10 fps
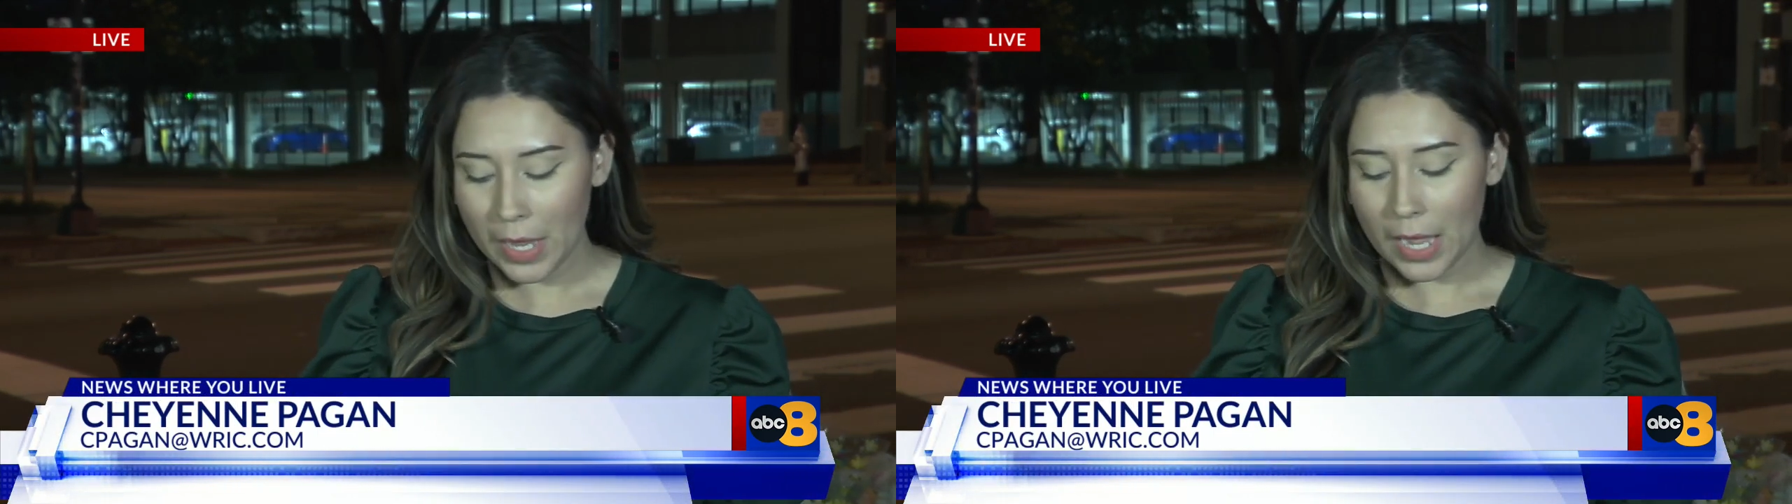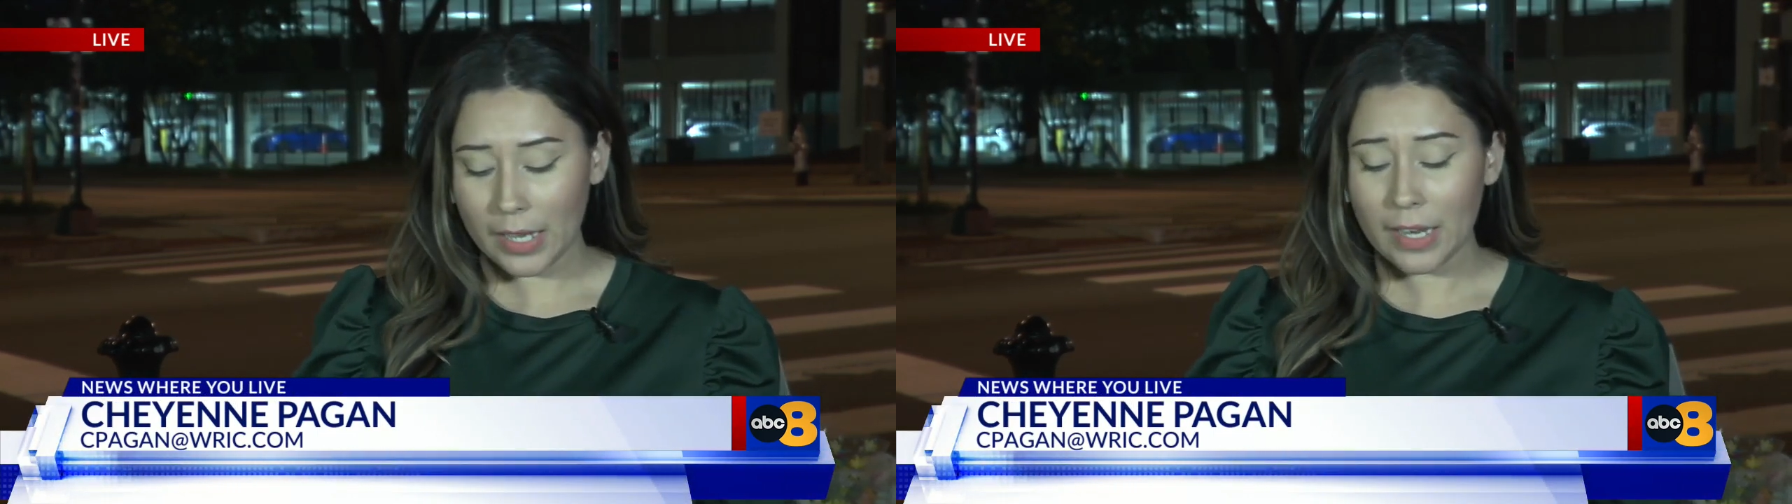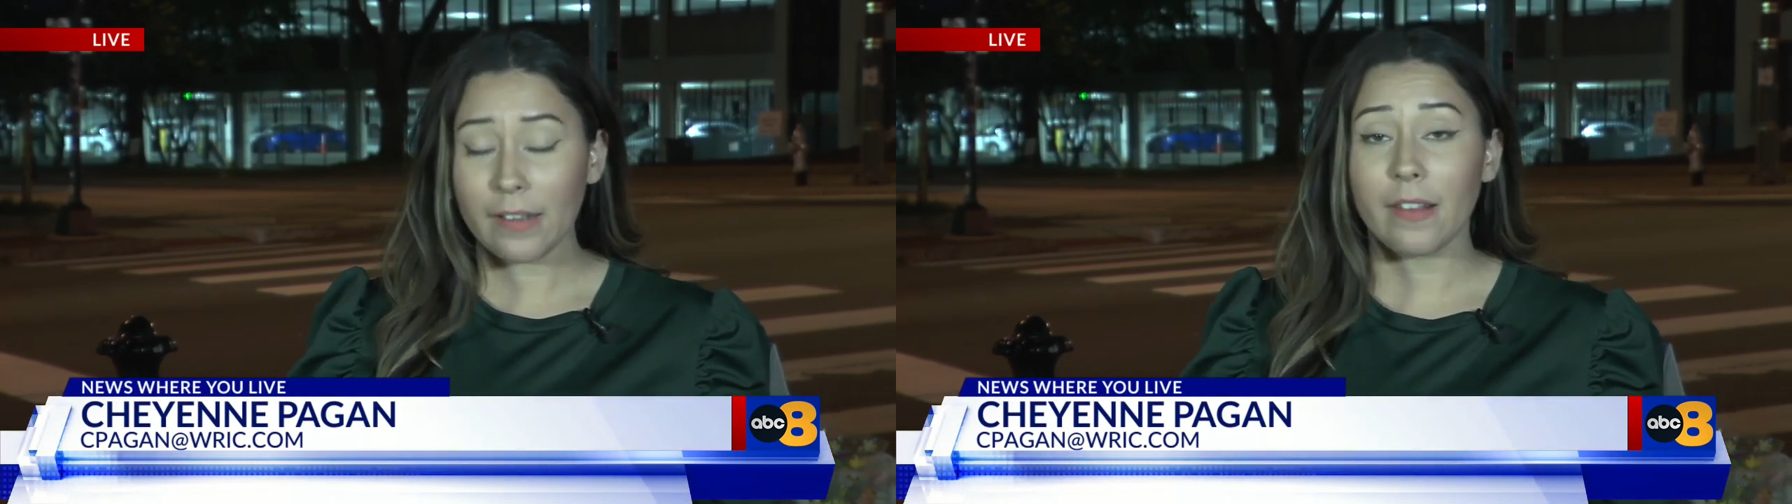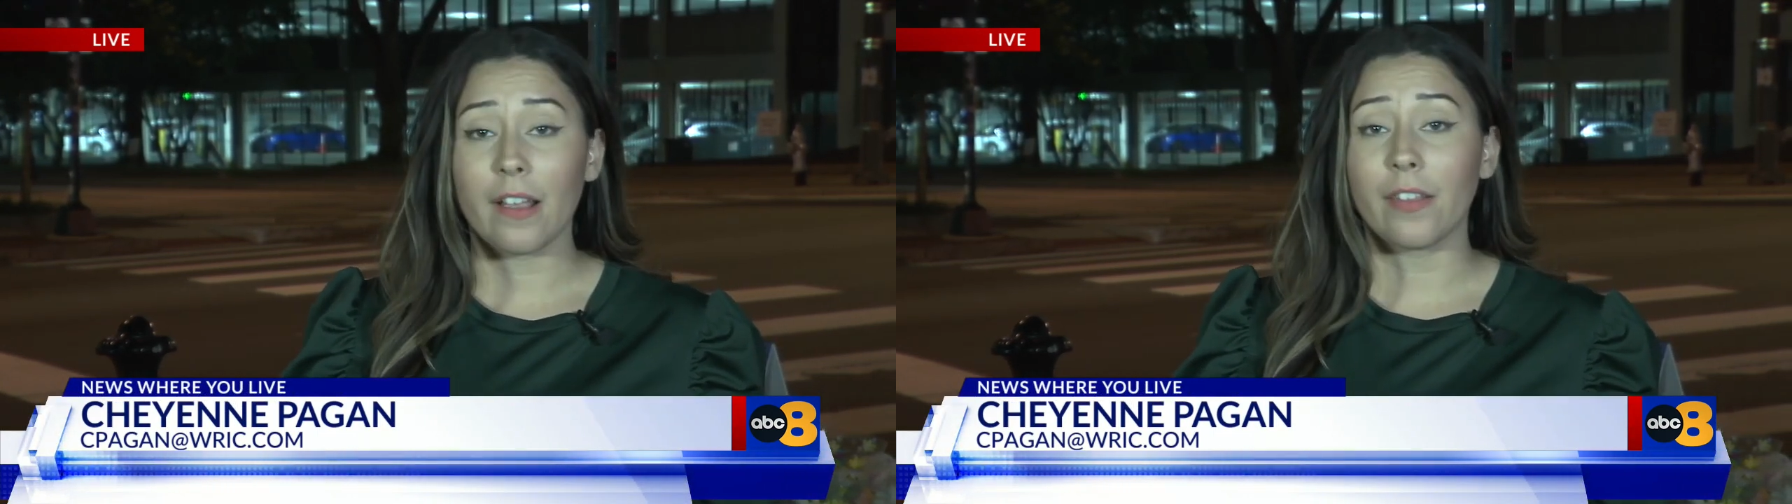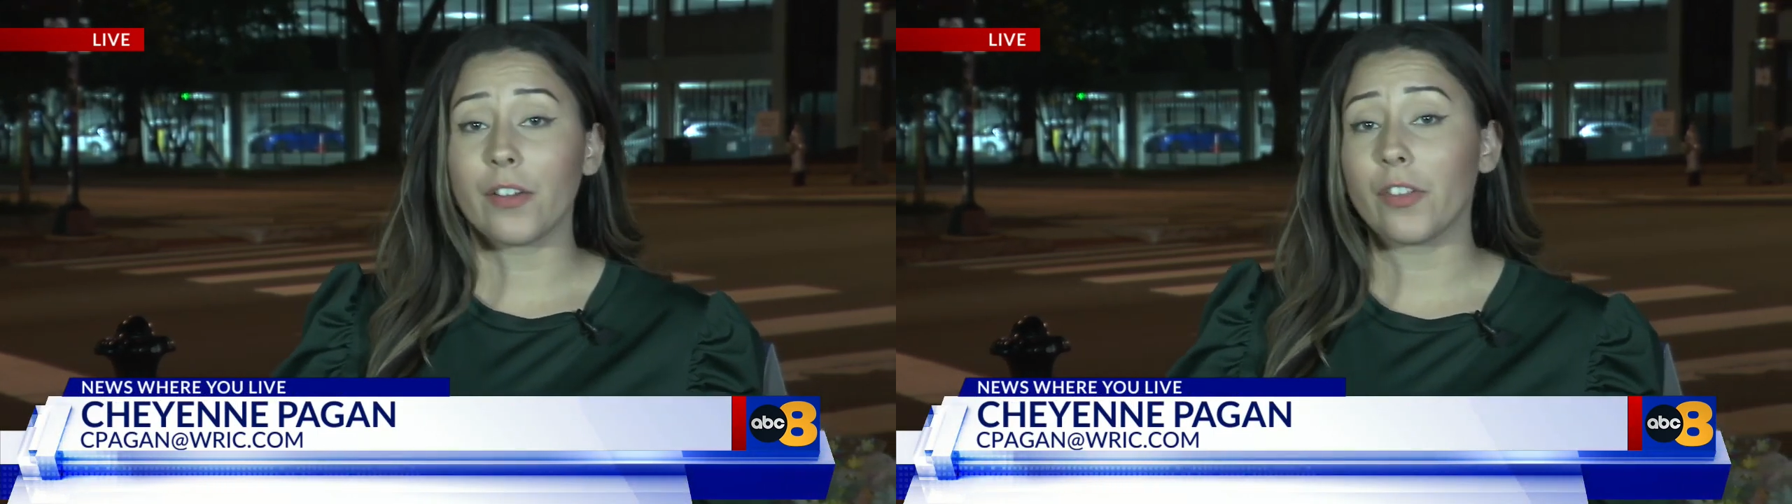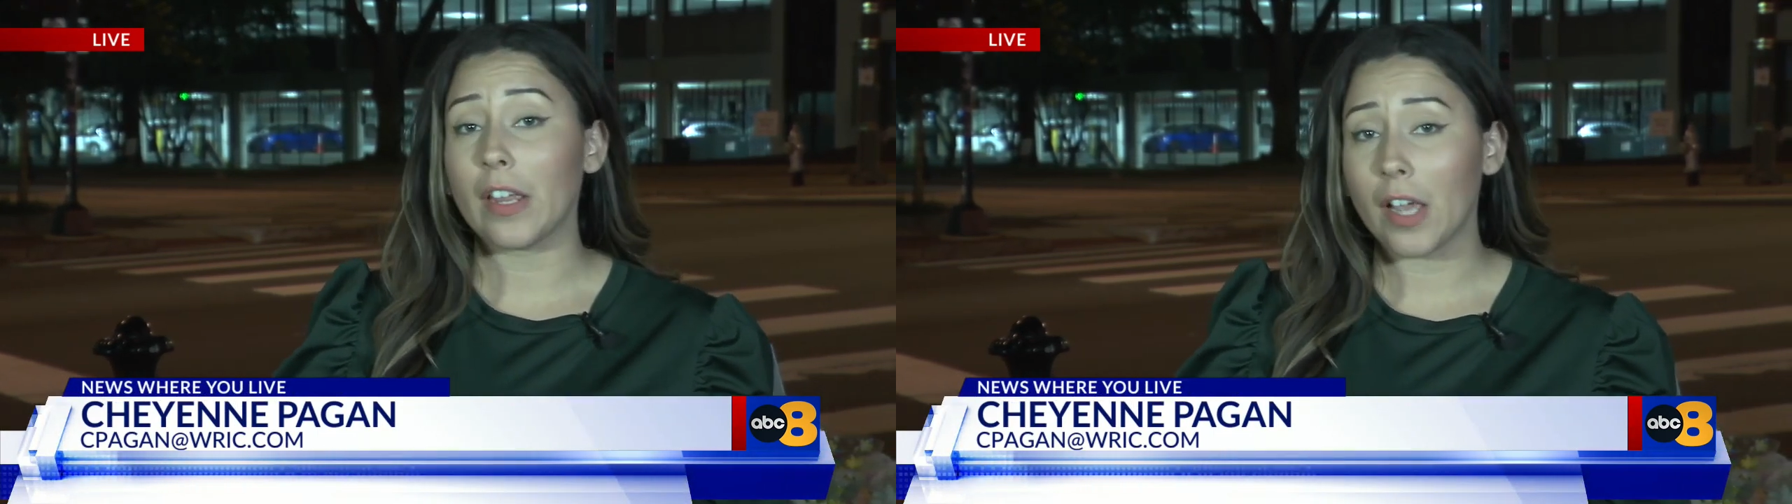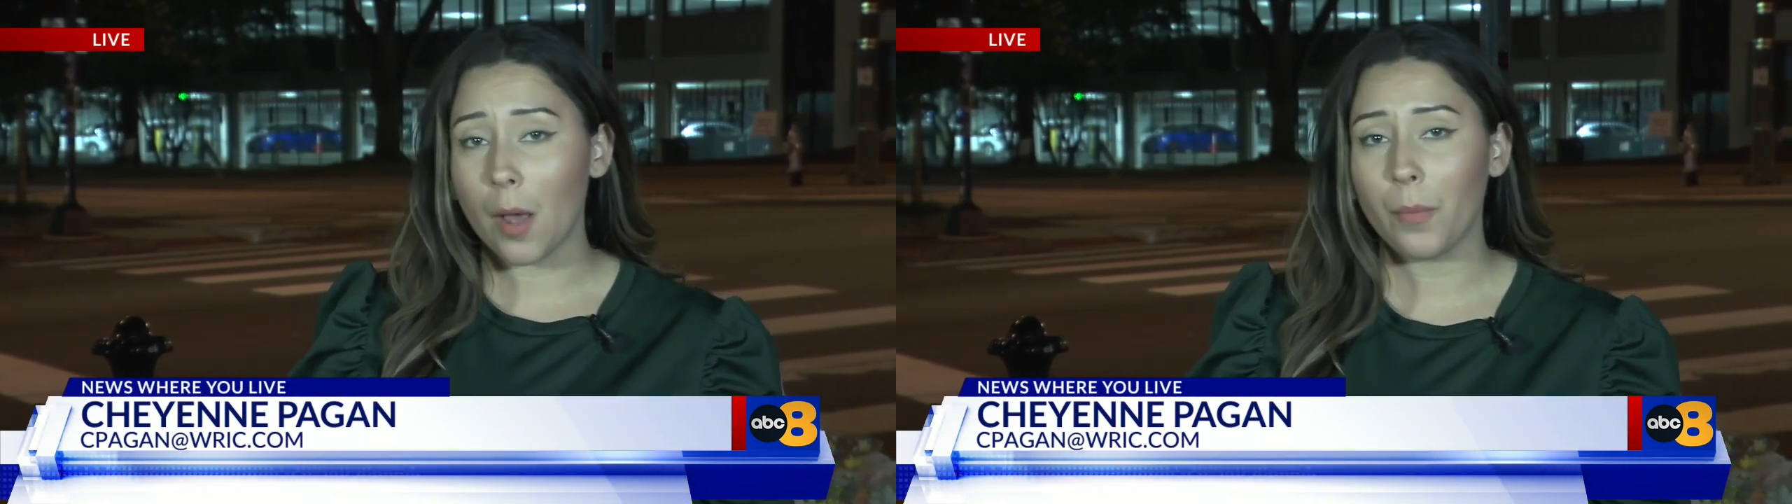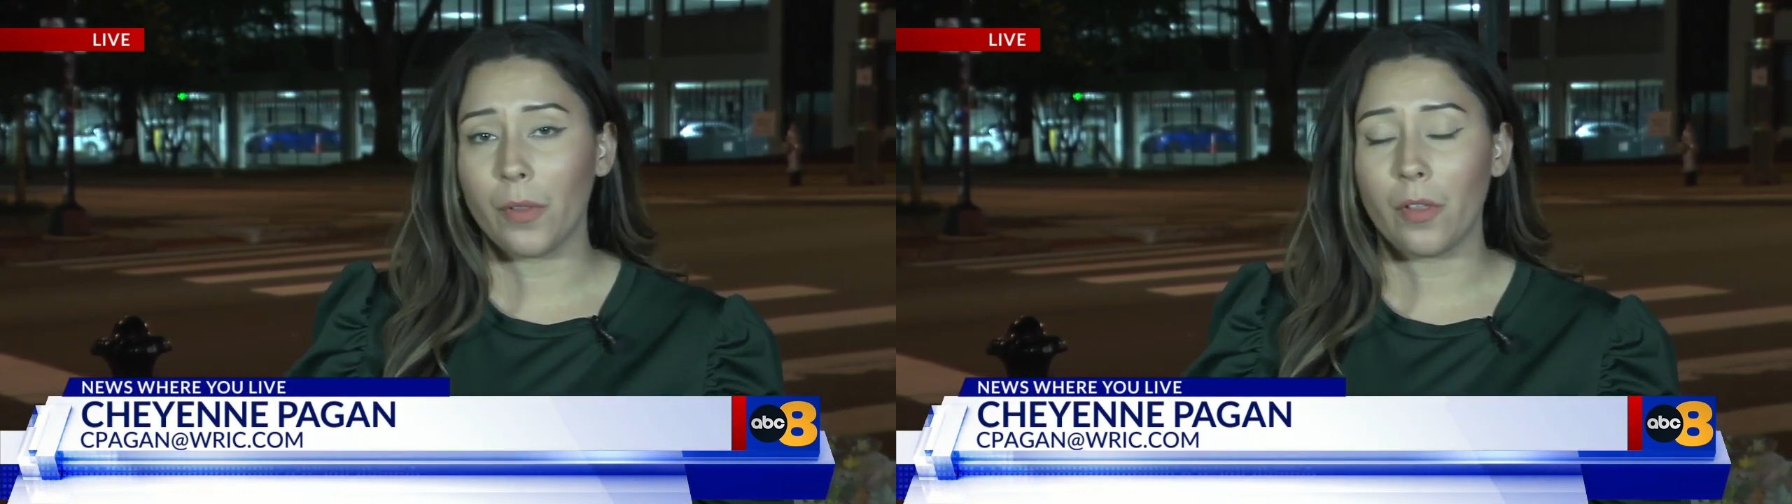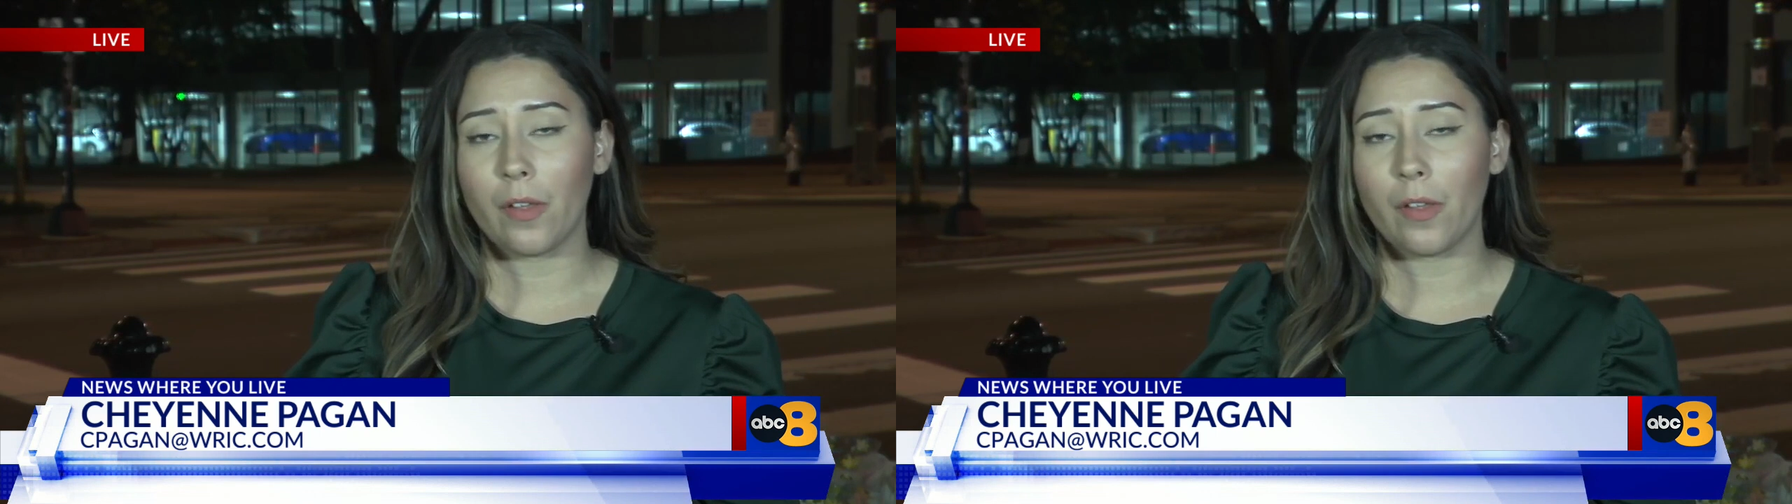and he says there's a couple